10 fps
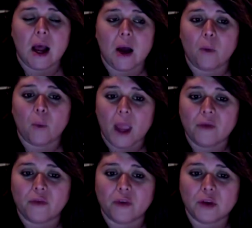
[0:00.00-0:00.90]

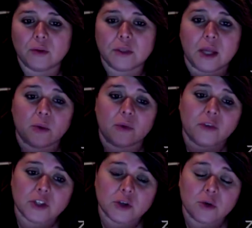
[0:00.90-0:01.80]
way for you to get a
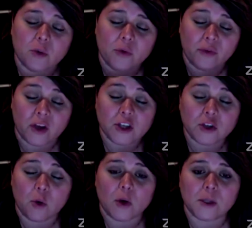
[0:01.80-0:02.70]
refresher
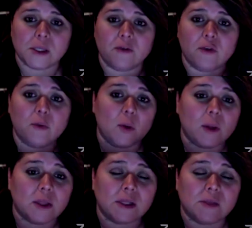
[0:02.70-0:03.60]
course. And if you've been
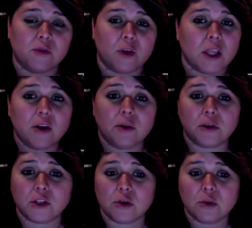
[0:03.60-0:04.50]
with us for a year or
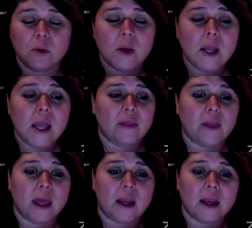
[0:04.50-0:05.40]
two,
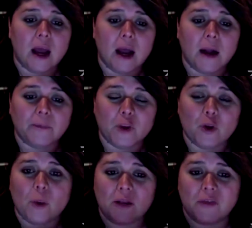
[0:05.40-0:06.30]
then you're
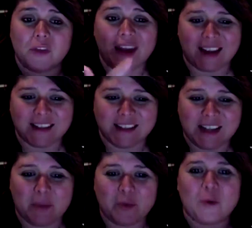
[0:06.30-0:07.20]
ready for the next
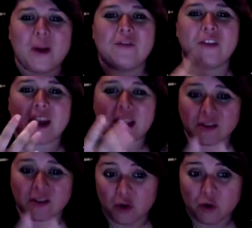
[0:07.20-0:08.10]
step. You're ready for the
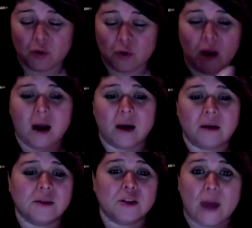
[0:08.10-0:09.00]
next few
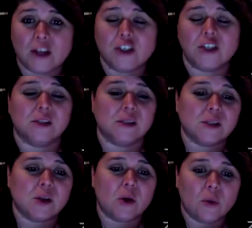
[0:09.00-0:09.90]
strategies. And
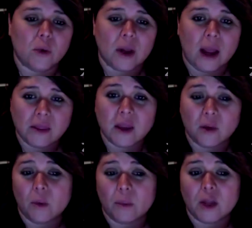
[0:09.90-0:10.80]
so I think it
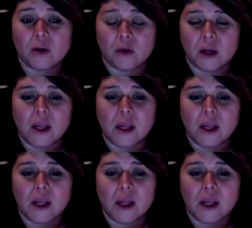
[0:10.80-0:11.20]
will be good.